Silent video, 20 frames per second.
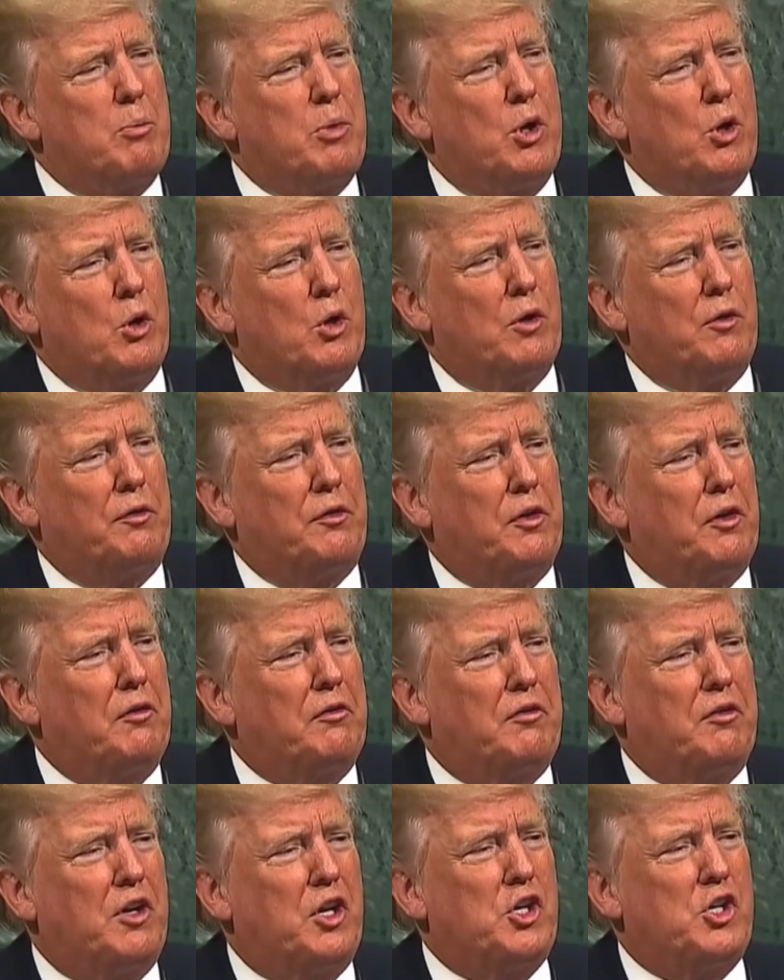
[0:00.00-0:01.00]
beautiful
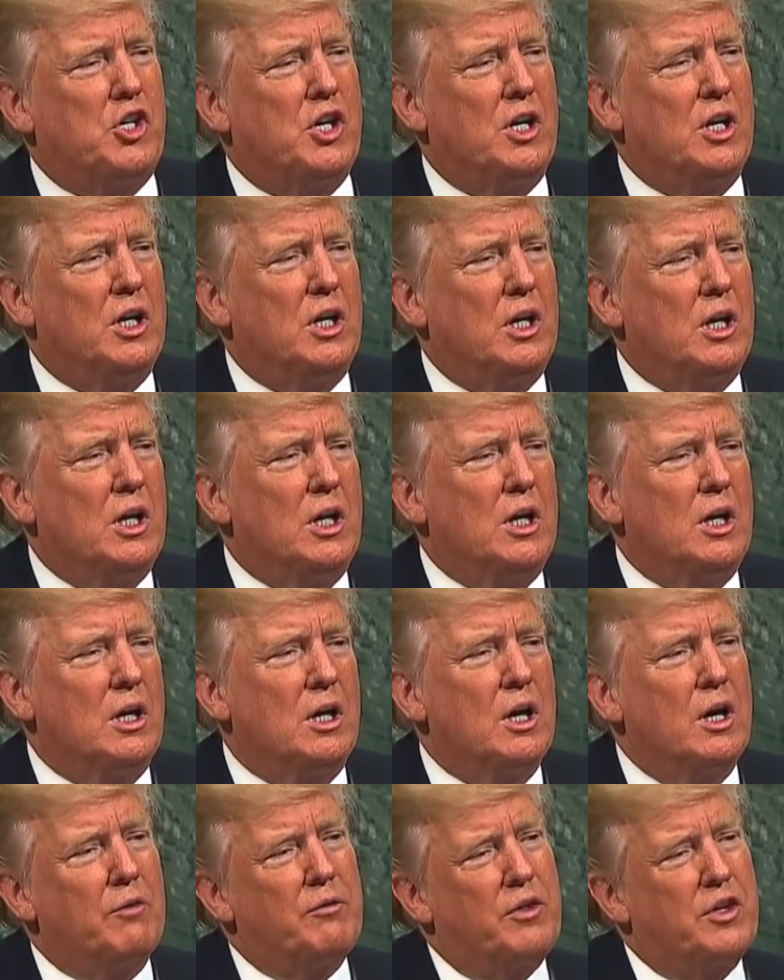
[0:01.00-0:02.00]
vision
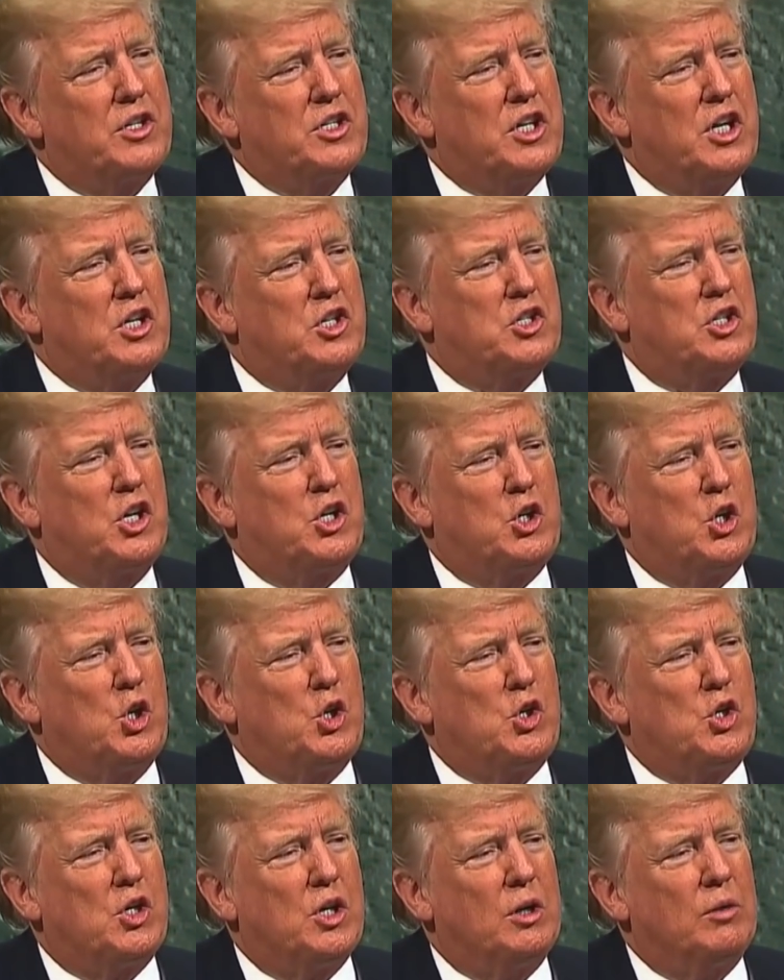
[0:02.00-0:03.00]
of this
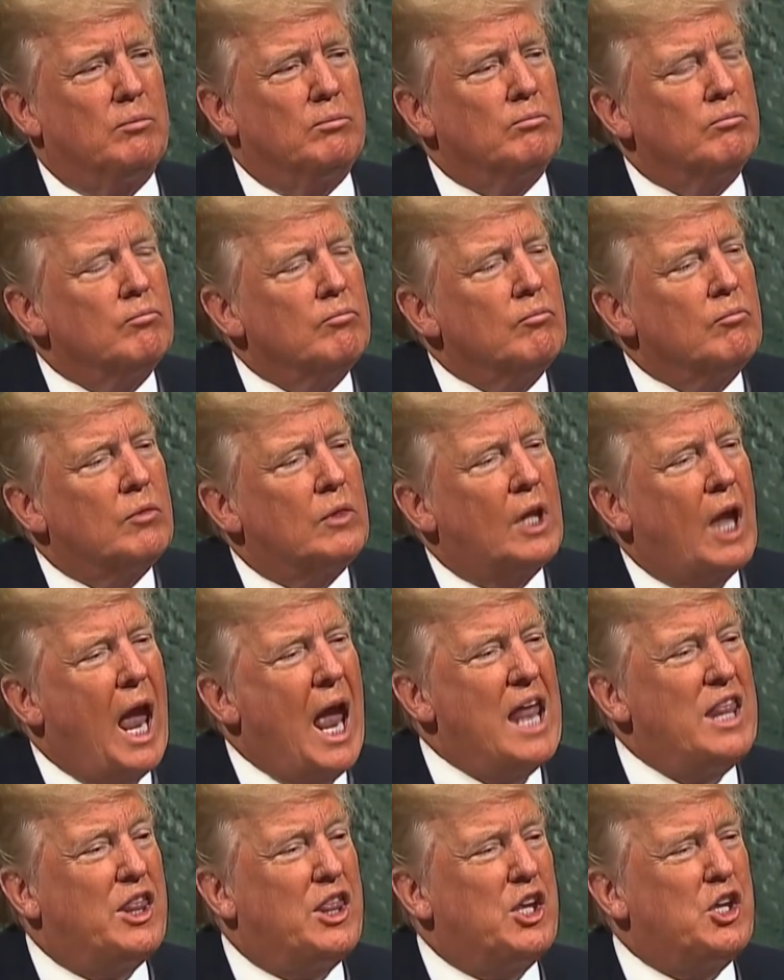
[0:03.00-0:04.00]
institution,
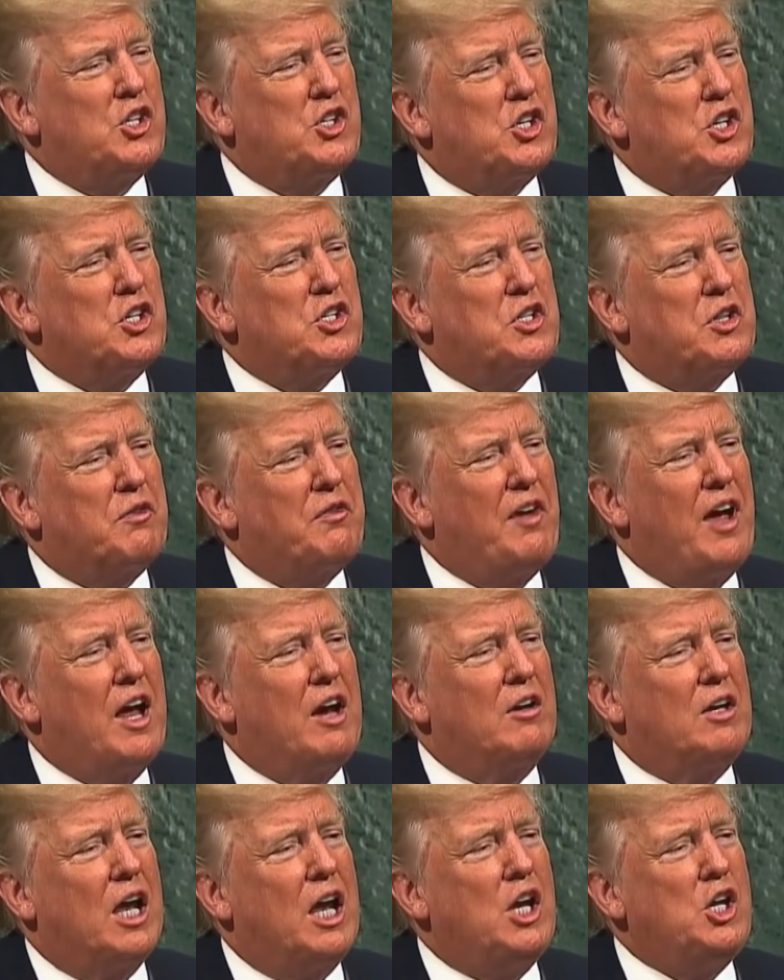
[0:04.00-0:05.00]
and this is the
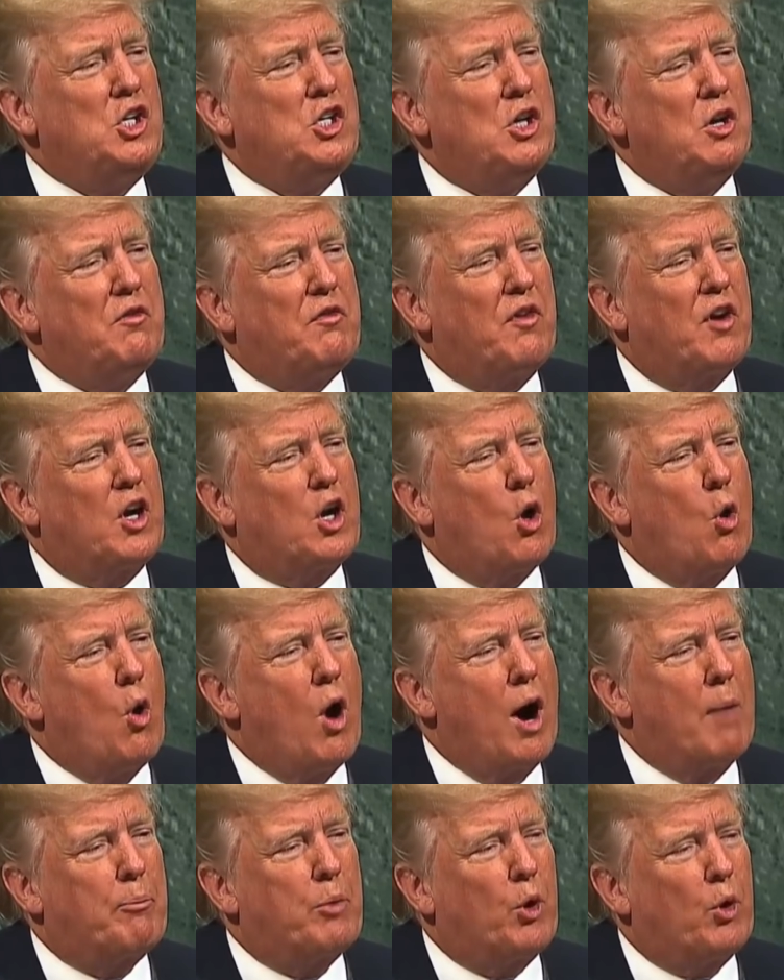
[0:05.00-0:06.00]
foundation for
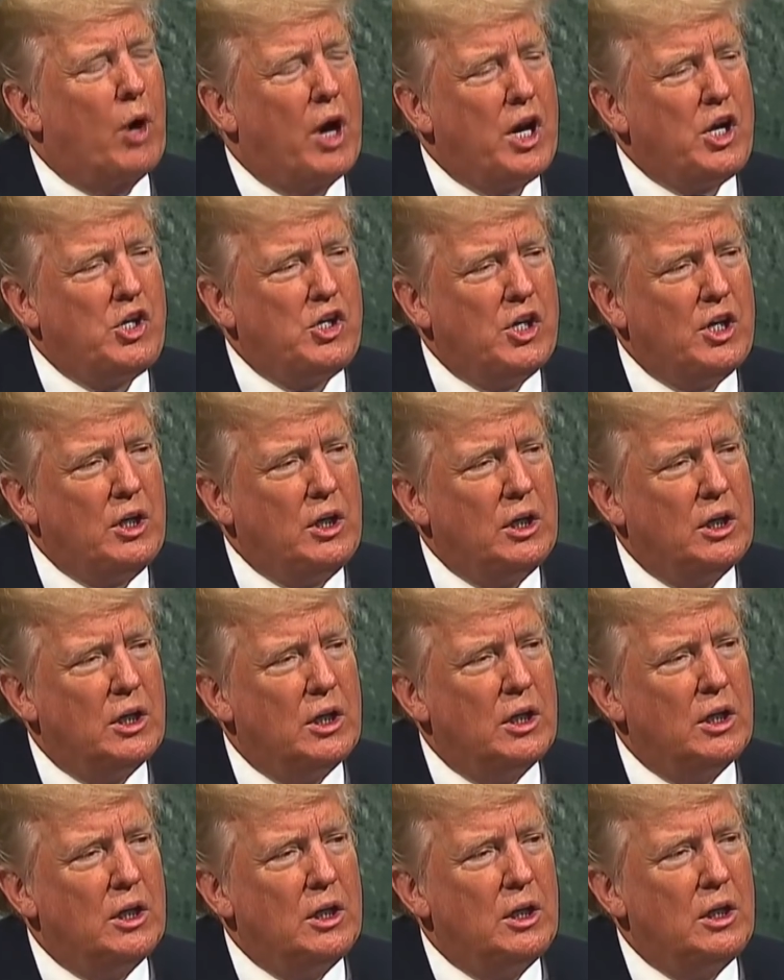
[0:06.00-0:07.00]
cooperation
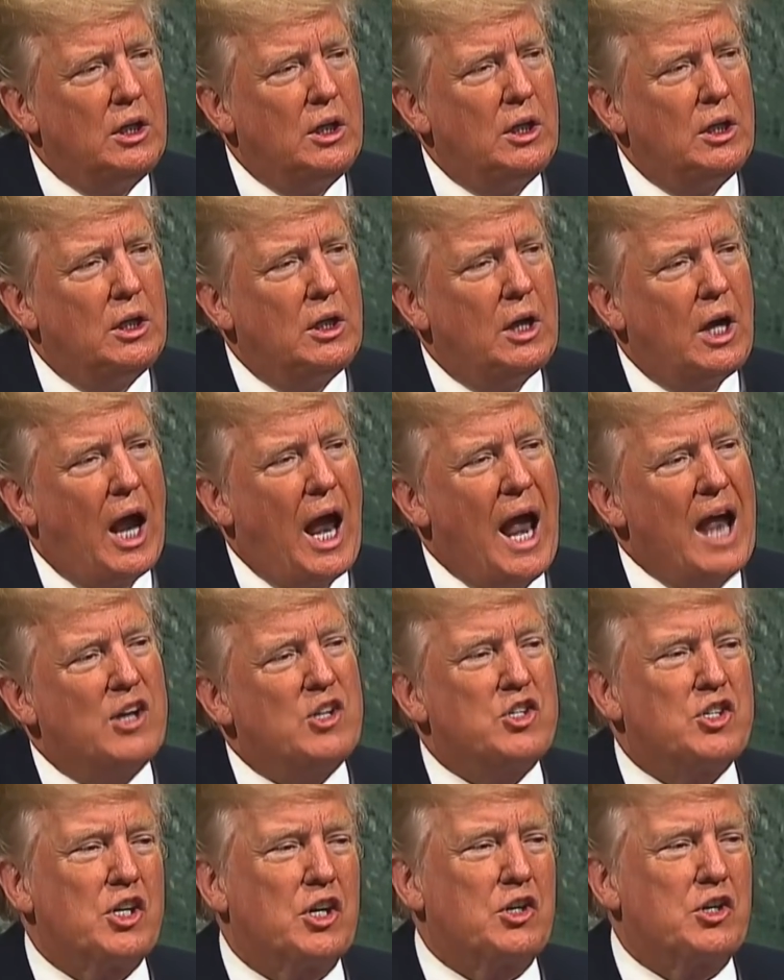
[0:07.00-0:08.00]
and
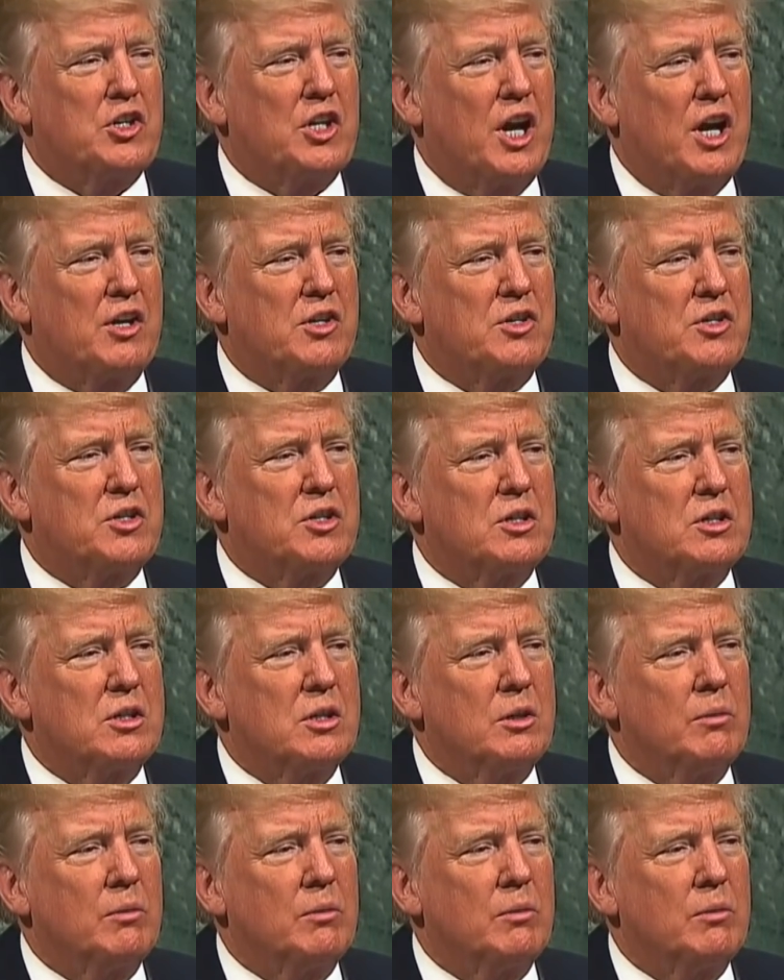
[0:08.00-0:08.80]
success.